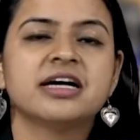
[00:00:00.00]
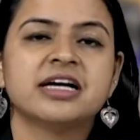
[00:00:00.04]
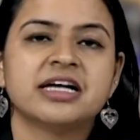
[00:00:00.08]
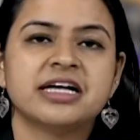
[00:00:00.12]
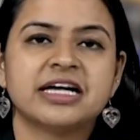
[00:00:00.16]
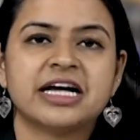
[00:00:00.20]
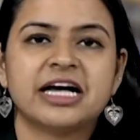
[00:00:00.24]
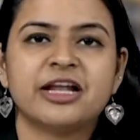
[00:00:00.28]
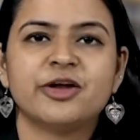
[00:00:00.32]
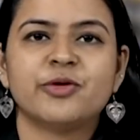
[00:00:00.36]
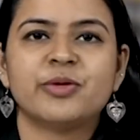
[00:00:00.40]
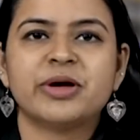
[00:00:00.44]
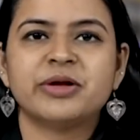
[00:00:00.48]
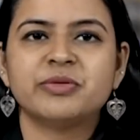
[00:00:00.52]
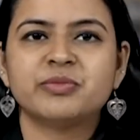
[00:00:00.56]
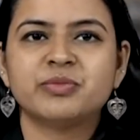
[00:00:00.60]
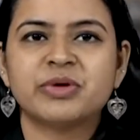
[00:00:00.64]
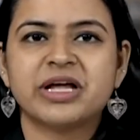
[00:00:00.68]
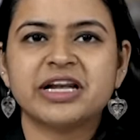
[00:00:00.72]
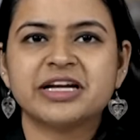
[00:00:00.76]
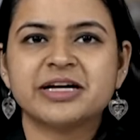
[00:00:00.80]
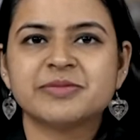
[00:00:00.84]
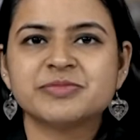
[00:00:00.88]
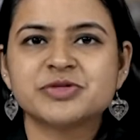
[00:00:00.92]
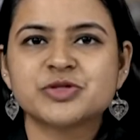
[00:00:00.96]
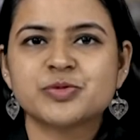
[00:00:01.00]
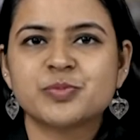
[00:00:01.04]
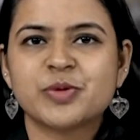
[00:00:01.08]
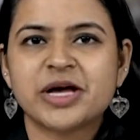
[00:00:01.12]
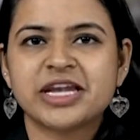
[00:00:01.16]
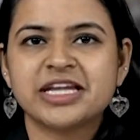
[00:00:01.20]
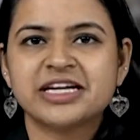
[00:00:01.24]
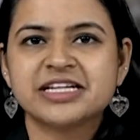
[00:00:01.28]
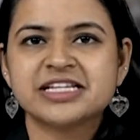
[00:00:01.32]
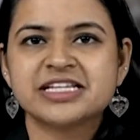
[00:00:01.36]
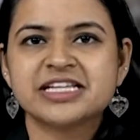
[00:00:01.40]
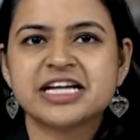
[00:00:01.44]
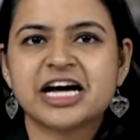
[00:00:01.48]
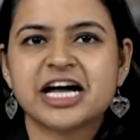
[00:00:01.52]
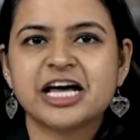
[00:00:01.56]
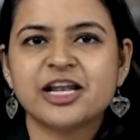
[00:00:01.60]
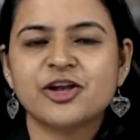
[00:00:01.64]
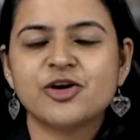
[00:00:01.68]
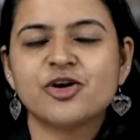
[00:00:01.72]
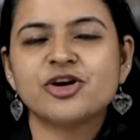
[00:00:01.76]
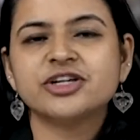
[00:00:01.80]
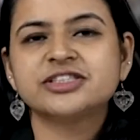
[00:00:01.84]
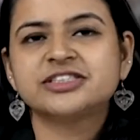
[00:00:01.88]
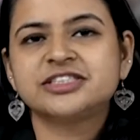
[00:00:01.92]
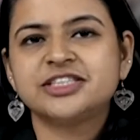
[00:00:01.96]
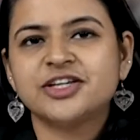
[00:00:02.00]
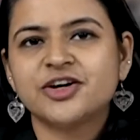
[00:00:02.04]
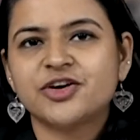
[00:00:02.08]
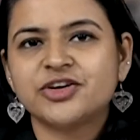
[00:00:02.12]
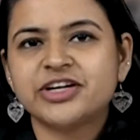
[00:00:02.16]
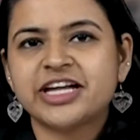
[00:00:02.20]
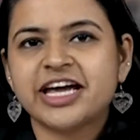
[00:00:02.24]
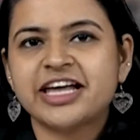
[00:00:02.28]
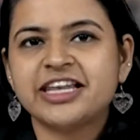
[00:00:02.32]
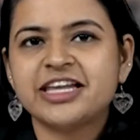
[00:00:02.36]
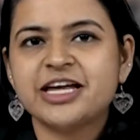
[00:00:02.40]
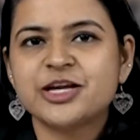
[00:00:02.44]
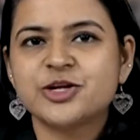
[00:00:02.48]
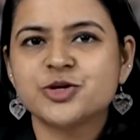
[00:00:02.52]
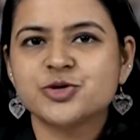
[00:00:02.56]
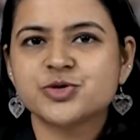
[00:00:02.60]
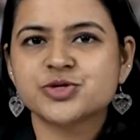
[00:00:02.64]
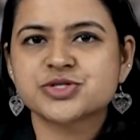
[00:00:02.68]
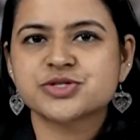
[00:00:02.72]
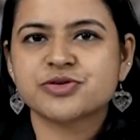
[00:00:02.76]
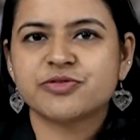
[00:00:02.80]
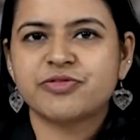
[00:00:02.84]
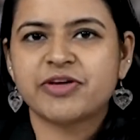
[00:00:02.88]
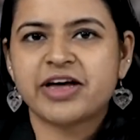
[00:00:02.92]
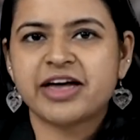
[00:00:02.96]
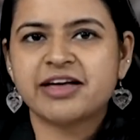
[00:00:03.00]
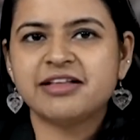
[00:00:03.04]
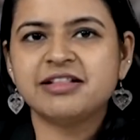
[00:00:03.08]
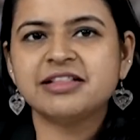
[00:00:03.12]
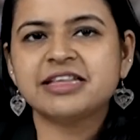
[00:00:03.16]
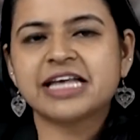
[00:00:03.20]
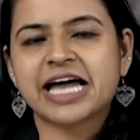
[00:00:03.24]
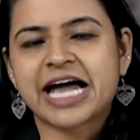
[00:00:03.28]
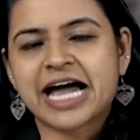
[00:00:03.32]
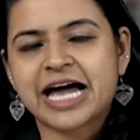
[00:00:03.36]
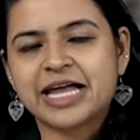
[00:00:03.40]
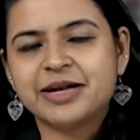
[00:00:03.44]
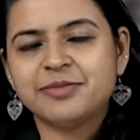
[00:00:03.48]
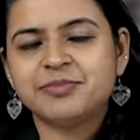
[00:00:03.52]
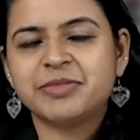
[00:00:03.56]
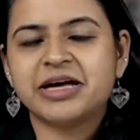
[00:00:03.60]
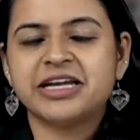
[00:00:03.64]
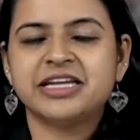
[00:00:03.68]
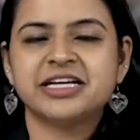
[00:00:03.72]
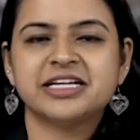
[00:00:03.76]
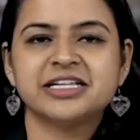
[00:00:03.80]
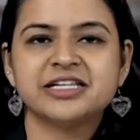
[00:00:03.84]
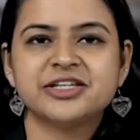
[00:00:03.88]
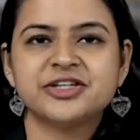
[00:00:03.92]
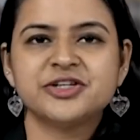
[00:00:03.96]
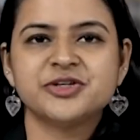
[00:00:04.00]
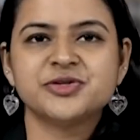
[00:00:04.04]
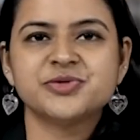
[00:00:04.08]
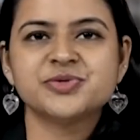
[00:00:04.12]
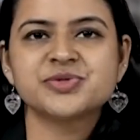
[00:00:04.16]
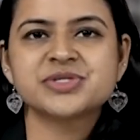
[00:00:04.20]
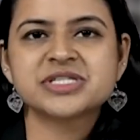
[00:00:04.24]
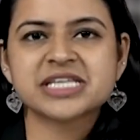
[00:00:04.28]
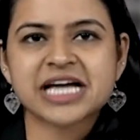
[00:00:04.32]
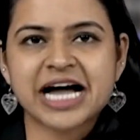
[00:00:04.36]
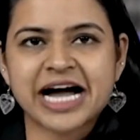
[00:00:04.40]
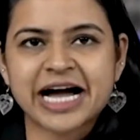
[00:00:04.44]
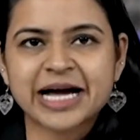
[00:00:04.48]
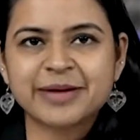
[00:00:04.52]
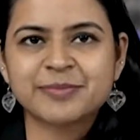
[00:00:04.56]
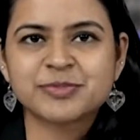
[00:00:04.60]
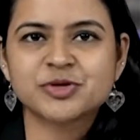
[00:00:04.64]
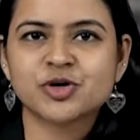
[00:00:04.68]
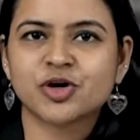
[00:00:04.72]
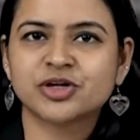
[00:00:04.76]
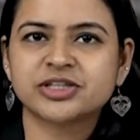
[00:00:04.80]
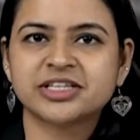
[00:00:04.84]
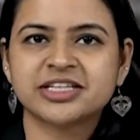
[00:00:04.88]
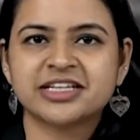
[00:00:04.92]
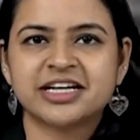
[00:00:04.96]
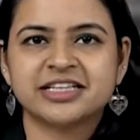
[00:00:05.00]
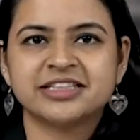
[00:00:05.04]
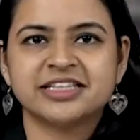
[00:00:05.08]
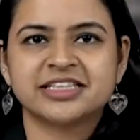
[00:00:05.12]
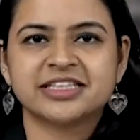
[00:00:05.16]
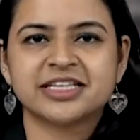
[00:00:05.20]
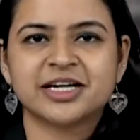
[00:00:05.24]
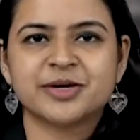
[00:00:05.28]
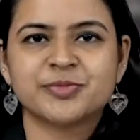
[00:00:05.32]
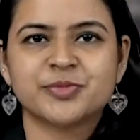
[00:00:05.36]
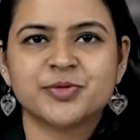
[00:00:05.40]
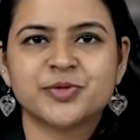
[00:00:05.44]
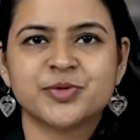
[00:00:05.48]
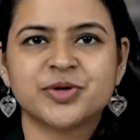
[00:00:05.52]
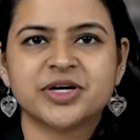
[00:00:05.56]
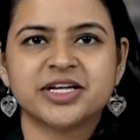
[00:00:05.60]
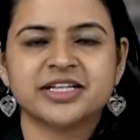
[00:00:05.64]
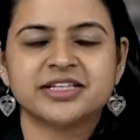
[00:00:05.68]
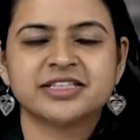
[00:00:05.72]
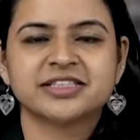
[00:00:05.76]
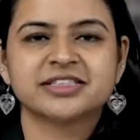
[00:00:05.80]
Hello and welcome to Medical Dialogues, your daily dose of health and medical news. I am Dr. Nandita Mohan.